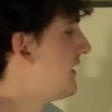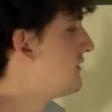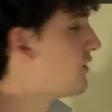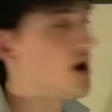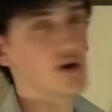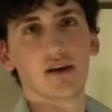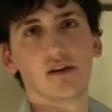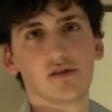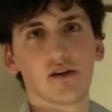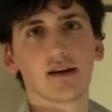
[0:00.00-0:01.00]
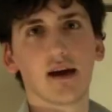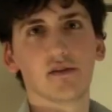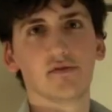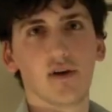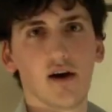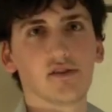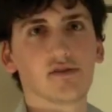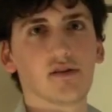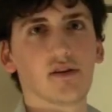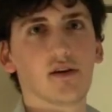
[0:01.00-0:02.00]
not only are you going to get your first